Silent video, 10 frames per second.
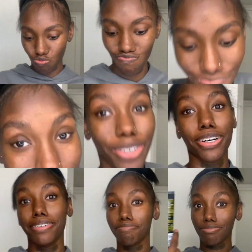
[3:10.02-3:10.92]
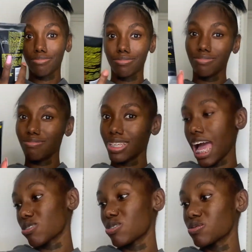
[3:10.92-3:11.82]
Decision.
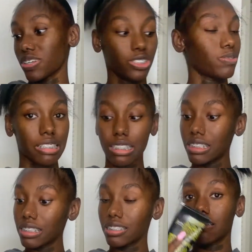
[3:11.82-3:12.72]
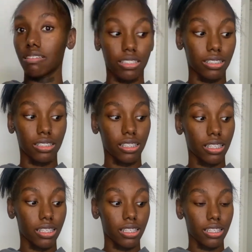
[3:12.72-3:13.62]
So, I want to
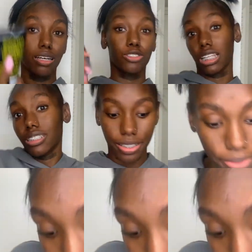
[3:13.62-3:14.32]
use a gel.